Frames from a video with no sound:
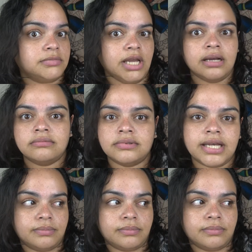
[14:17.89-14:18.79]
yeah,
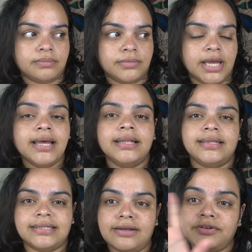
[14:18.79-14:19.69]

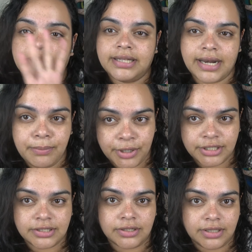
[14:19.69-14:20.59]
that's everything that I
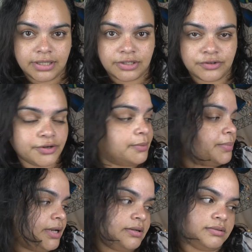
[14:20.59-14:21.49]
purchased on this
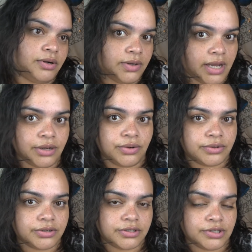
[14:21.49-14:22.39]
trip and online
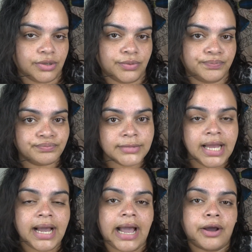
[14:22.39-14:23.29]
order. So
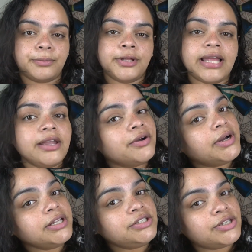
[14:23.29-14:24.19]
I hope that you
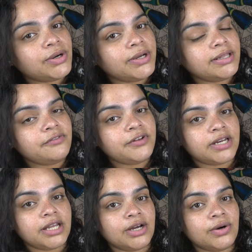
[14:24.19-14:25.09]
enjoyed the
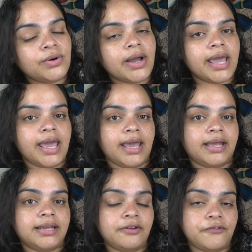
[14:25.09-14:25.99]
video,
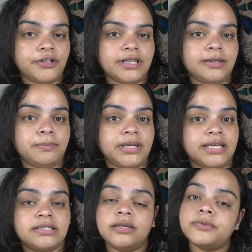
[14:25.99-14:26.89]
and if you did,
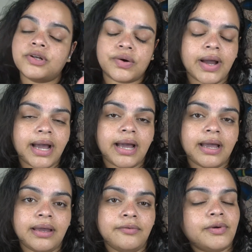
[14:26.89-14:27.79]
please
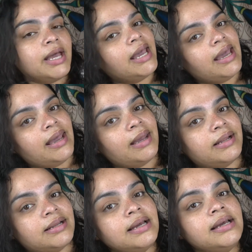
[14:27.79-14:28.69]
subscribe
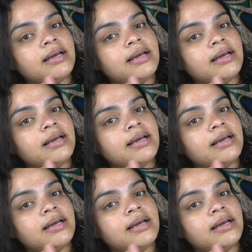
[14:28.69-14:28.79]
and